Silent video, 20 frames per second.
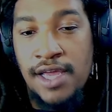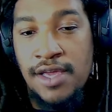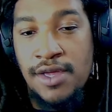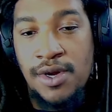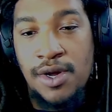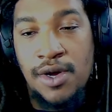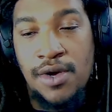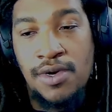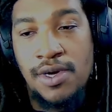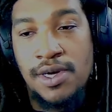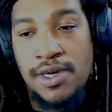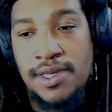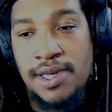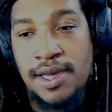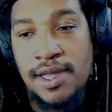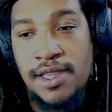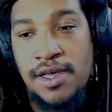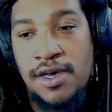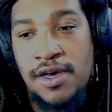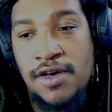you know, because
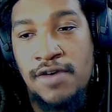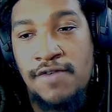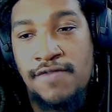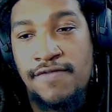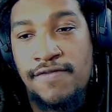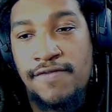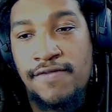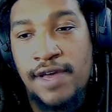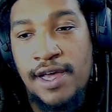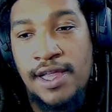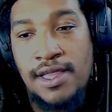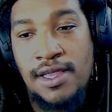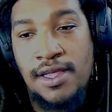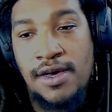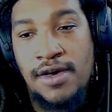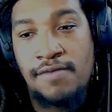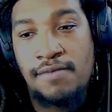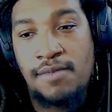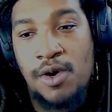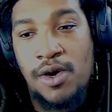I
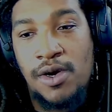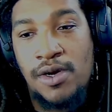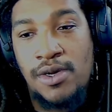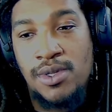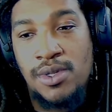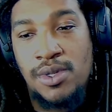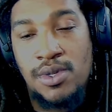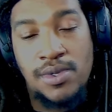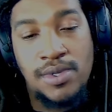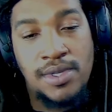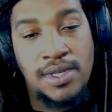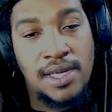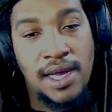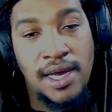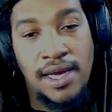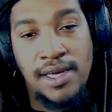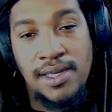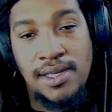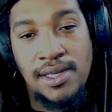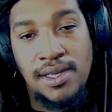love Martin
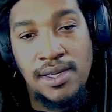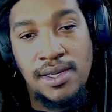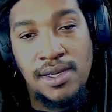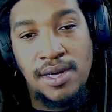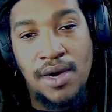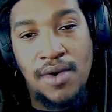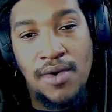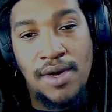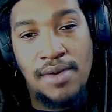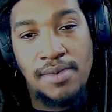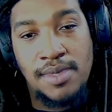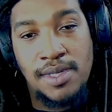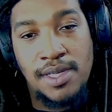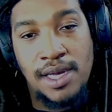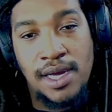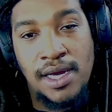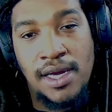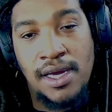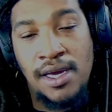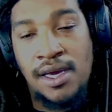Scorsese, you know what I'm
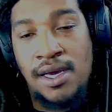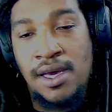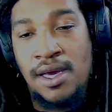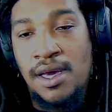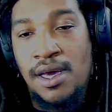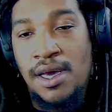saying?